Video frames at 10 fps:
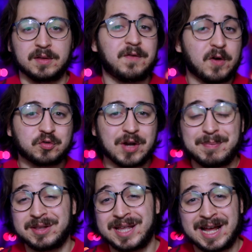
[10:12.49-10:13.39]
The phone
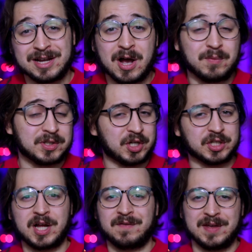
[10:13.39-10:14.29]
tripod that I got was
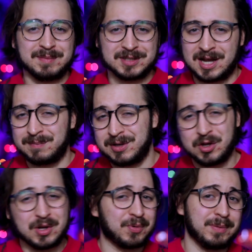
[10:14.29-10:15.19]
just off Amazon, but you
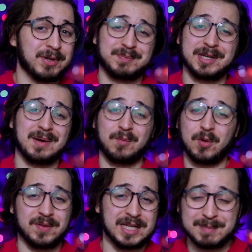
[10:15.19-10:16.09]
can pretty much pick up one
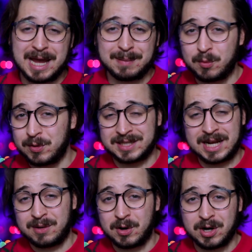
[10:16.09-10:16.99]
of these bad boys
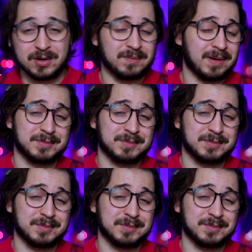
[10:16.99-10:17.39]
anywhere. I'm